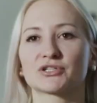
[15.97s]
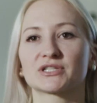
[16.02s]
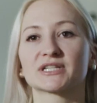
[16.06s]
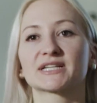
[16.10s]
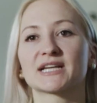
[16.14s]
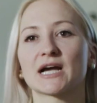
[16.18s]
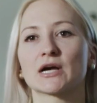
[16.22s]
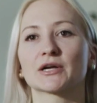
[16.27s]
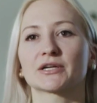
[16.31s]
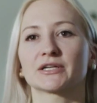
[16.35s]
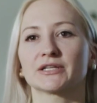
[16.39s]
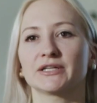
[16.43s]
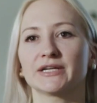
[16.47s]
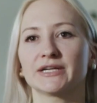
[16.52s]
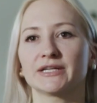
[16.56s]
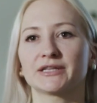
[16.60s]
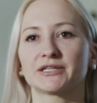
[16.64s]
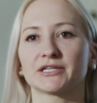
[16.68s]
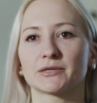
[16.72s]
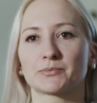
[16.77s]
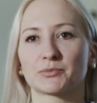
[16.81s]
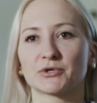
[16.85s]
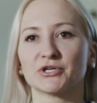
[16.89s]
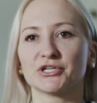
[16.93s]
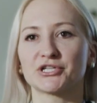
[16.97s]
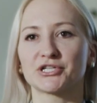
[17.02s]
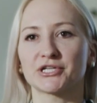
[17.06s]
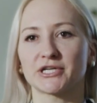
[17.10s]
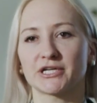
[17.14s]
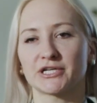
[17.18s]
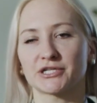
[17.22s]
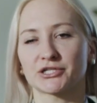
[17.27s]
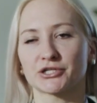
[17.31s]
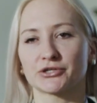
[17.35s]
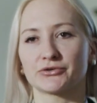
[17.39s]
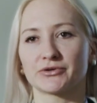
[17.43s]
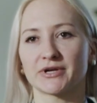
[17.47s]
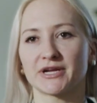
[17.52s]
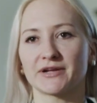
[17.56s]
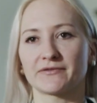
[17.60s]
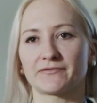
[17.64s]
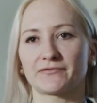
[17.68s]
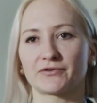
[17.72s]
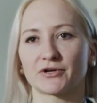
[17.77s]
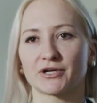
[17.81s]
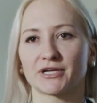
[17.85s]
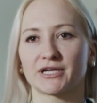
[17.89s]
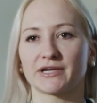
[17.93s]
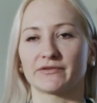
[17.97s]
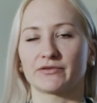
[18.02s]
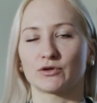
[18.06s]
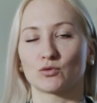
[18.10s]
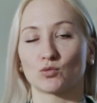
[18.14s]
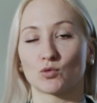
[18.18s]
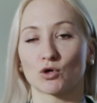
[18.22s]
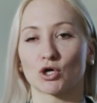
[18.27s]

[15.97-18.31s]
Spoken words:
To calculate the appreciation rate for a given